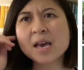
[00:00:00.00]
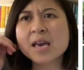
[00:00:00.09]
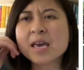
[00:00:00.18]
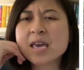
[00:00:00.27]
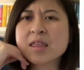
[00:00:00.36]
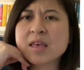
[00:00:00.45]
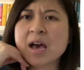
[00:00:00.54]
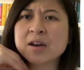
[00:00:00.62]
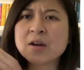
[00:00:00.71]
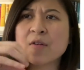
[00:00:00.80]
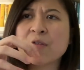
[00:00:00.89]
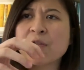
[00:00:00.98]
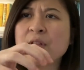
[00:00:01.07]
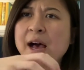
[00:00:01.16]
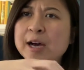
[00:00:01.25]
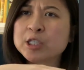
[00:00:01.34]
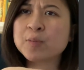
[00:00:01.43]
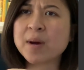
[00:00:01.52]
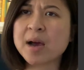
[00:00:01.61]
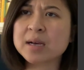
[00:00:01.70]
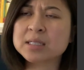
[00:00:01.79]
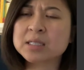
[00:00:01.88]
He then
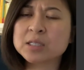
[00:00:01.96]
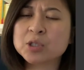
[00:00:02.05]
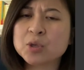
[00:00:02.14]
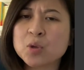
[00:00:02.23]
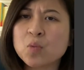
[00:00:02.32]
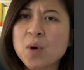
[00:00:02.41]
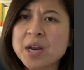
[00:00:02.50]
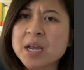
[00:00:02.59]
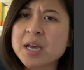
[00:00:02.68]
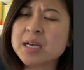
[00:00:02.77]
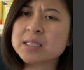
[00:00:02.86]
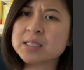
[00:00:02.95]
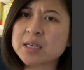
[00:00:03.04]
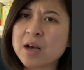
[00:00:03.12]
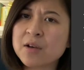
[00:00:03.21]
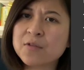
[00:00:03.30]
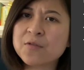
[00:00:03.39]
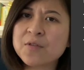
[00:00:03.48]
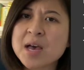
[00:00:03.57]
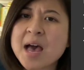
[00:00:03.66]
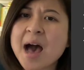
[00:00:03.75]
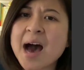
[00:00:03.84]
flashbacks to the wedding itself.
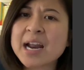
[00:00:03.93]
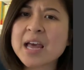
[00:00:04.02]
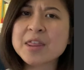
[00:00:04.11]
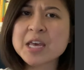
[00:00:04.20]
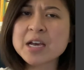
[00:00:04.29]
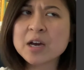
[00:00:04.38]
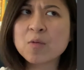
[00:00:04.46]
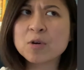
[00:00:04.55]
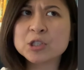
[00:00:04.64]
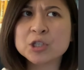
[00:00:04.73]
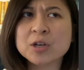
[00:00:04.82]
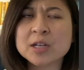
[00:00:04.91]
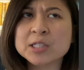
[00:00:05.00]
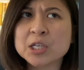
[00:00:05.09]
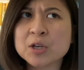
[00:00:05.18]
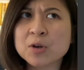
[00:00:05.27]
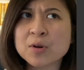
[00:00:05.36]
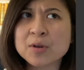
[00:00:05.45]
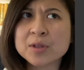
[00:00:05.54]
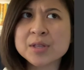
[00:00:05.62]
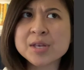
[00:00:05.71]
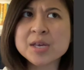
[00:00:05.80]
And I think I want you to
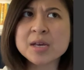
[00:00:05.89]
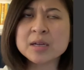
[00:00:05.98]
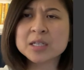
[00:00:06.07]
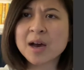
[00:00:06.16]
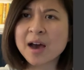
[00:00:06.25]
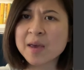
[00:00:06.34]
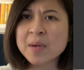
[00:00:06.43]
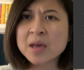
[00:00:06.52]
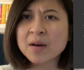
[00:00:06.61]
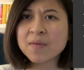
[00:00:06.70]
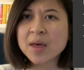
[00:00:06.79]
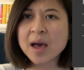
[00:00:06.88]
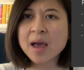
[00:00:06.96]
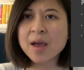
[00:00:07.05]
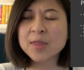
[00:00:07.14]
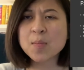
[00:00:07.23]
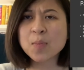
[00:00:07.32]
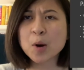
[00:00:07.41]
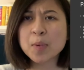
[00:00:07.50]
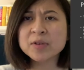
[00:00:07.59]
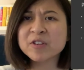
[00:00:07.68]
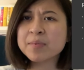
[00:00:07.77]
consider the timing of that and the
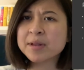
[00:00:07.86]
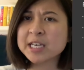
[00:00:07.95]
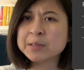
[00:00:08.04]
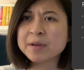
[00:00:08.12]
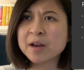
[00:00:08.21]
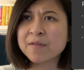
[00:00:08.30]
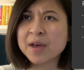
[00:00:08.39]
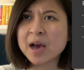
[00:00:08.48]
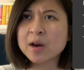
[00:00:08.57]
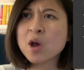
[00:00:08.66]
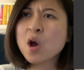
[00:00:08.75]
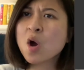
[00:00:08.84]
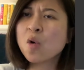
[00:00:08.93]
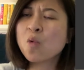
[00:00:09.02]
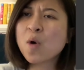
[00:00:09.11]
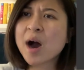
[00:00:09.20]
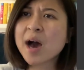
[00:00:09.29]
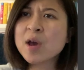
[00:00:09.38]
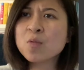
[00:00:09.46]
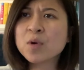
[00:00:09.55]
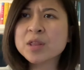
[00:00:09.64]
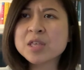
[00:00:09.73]
purposeful placement of that. Why
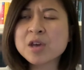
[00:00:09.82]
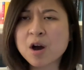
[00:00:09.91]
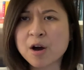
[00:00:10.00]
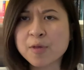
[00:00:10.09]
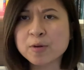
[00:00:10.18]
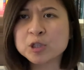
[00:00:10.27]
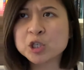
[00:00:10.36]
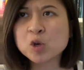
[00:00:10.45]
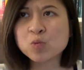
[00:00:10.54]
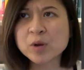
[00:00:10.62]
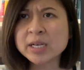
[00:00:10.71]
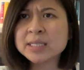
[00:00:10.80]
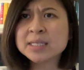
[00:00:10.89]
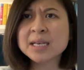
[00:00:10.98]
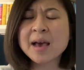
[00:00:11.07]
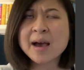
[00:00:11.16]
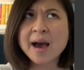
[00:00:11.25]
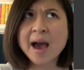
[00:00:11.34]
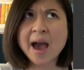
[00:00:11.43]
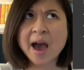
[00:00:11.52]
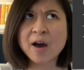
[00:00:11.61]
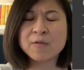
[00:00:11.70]
would the author Jean Rhys
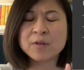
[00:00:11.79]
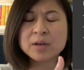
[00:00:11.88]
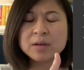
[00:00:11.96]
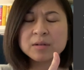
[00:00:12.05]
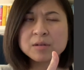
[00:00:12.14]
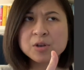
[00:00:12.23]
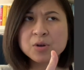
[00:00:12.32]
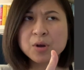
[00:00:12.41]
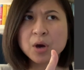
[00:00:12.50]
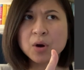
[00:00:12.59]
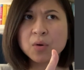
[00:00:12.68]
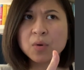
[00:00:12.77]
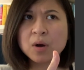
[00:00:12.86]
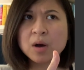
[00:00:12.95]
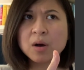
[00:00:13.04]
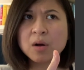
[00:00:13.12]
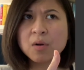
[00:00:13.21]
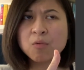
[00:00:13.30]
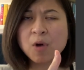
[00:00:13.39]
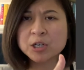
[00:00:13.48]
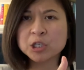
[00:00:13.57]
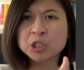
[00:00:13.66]
have,
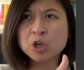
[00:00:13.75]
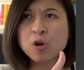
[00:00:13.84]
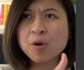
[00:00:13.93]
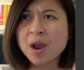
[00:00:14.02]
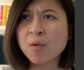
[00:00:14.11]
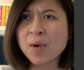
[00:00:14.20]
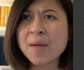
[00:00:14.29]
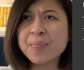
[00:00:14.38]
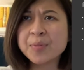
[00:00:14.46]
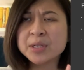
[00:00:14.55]
Rochester narrate